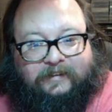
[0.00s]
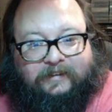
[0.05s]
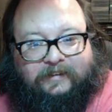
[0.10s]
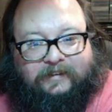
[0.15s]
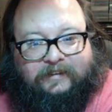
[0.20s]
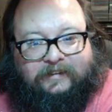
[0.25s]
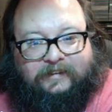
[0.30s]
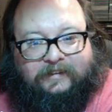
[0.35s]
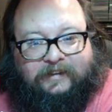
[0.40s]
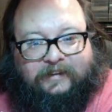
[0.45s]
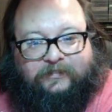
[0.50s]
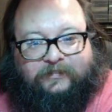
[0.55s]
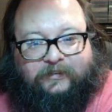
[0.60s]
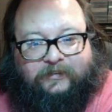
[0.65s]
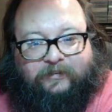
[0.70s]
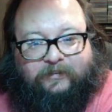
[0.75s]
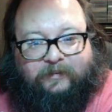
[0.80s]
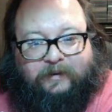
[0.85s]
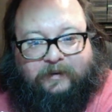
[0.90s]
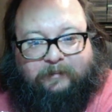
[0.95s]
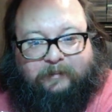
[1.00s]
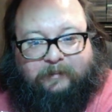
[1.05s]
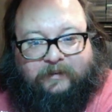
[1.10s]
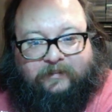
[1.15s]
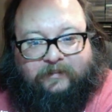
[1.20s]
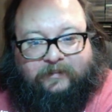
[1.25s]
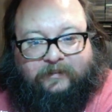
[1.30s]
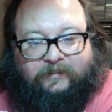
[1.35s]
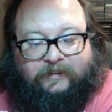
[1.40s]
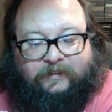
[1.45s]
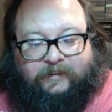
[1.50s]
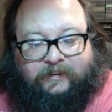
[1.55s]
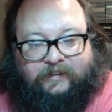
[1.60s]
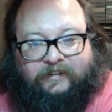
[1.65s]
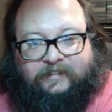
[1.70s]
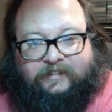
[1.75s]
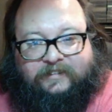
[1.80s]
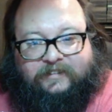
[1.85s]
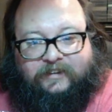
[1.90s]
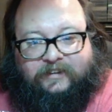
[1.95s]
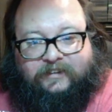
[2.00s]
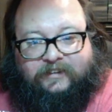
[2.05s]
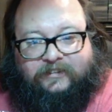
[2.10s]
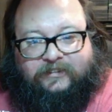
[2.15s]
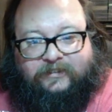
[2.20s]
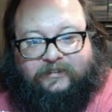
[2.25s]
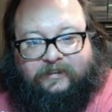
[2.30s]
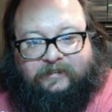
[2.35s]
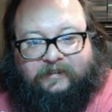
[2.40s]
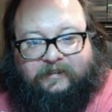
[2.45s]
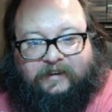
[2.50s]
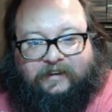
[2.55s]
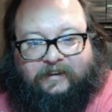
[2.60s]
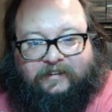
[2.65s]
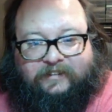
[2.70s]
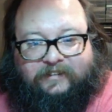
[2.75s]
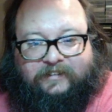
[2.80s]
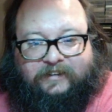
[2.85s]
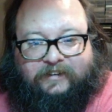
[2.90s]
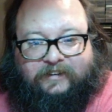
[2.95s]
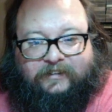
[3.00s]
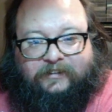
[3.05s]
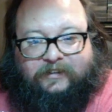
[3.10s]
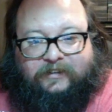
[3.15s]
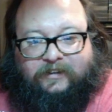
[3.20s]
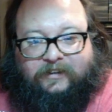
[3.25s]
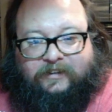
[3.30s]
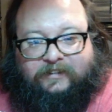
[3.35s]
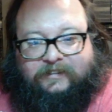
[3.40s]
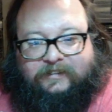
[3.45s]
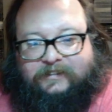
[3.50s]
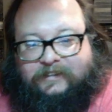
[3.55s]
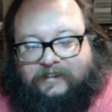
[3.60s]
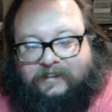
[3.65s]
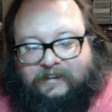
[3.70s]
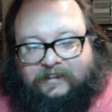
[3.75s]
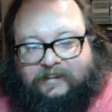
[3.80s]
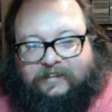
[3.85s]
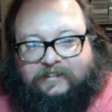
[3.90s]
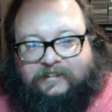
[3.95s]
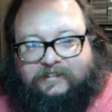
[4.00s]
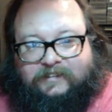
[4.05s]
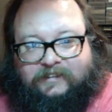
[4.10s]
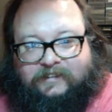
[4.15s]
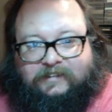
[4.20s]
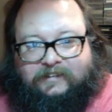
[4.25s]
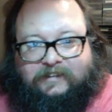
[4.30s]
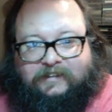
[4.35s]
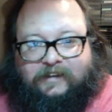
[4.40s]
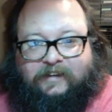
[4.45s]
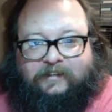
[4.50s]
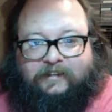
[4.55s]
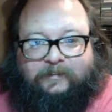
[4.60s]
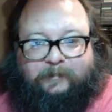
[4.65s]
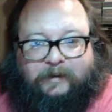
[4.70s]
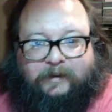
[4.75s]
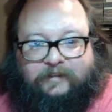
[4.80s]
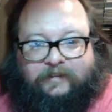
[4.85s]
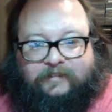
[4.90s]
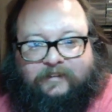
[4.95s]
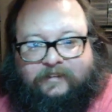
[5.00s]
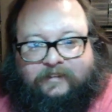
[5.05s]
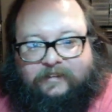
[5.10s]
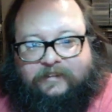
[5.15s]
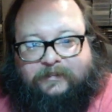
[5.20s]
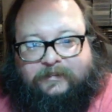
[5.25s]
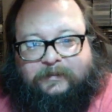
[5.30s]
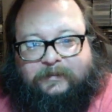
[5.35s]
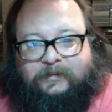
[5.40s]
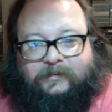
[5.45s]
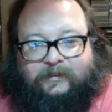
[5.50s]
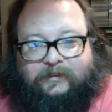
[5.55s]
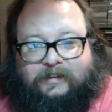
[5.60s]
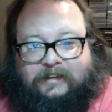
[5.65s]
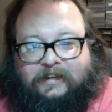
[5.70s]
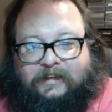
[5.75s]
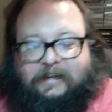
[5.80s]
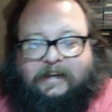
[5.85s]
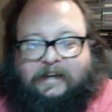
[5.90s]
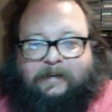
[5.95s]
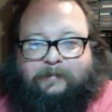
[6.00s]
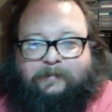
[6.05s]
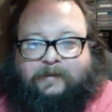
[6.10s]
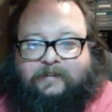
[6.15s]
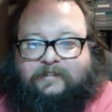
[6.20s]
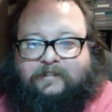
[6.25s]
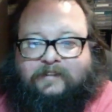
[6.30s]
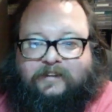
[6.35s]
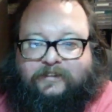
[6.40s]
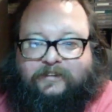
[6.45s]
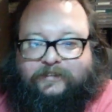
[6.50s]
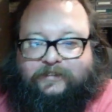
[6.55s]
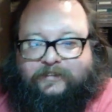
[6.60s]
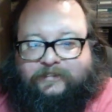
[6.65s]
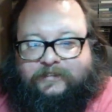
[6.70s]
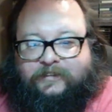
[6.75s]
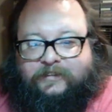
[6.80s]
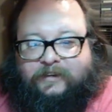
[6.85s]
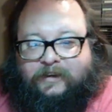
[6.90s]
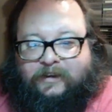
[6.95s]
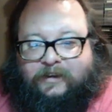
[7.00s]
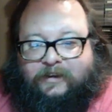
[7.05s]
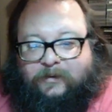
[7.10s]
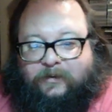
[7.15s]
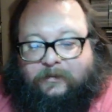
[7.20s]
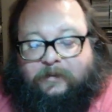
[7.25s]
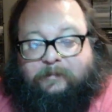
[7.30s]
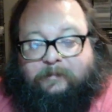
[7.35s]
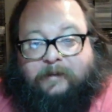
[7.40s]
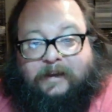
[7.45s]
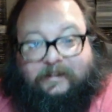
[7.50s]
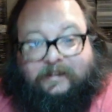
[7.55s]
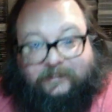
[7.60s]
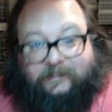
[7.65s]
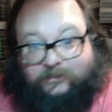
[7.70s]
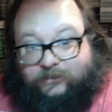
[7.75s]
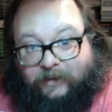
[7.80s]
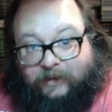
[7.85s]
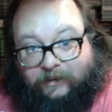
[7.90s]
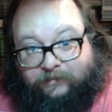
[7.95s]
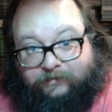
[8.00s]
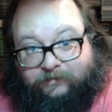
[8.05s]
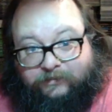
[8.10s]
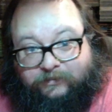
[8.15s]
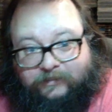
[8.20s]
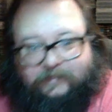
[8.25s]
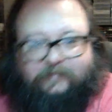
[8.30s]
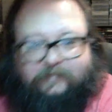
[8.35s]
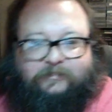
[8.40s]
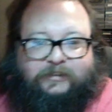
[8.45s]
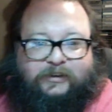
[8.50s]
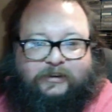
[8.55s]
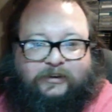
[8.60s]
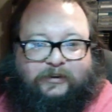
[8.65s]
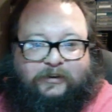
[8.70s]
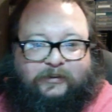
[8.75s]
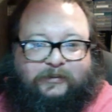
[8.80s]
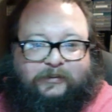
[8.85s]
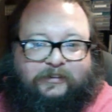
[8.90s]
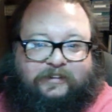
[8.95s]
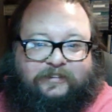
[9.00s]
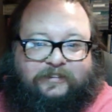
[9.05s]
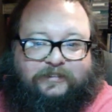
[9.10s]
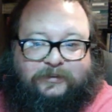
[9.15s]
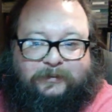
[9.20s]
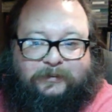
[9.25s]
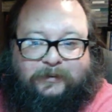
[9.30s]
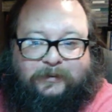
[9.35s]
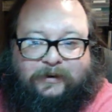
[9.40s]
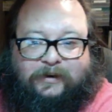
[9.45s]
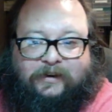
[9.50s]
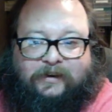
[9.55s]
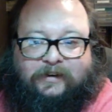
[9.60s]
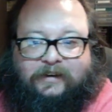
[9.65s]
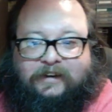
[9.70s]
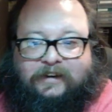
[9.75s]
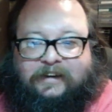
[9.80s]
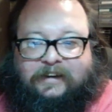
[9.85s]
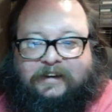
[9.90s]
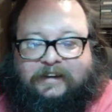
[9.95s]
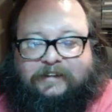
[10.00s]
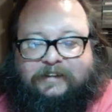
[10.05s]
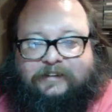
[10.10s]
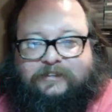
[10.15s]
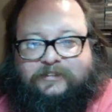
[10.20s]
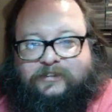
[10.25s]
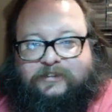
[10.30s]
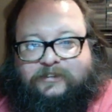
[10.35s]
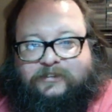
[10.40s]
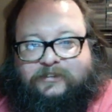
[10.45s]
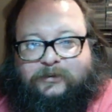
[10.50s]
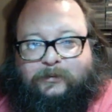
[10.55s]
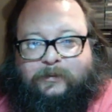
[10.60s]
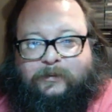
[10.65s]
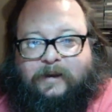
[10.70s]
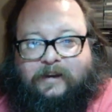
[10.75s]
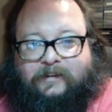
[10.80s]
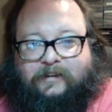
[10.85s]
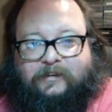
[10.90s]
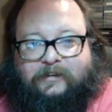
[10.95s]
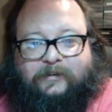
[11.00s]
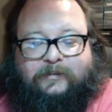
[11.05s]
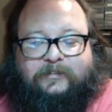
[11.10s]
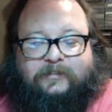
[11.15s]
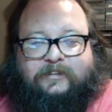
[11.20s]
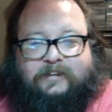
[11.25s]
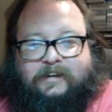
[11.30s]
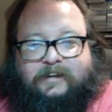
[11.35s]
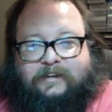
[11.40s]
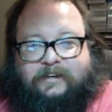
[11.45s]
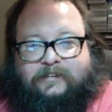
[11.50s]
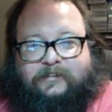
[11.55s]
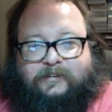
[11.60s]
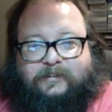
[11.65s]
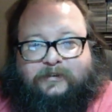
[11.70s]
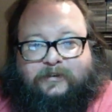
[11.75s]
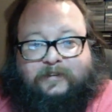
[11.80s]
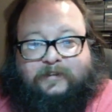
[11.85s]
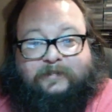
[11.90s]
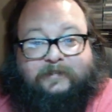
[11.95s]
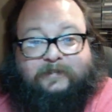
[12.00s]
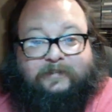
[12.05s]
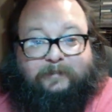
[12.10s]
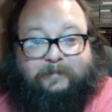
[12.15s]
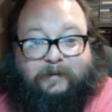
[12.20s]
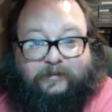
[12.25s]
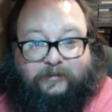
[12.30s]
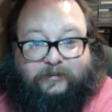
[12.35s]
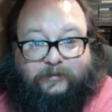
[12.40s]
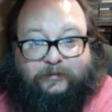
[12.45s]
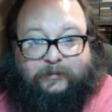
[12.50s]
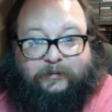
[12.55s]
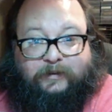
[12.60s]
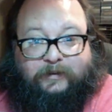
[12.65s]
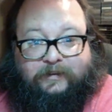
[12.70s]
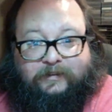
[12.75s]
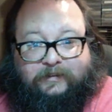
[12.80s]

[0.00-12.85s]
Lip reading: That's First Mate Bismuth here. He started streaming on his channel called Stick Together. Basically, he's been doing a lot of Apex Legends with Pat the Chef. If you don't know who these two are, these are the two wackos that I do the Christmas specials with.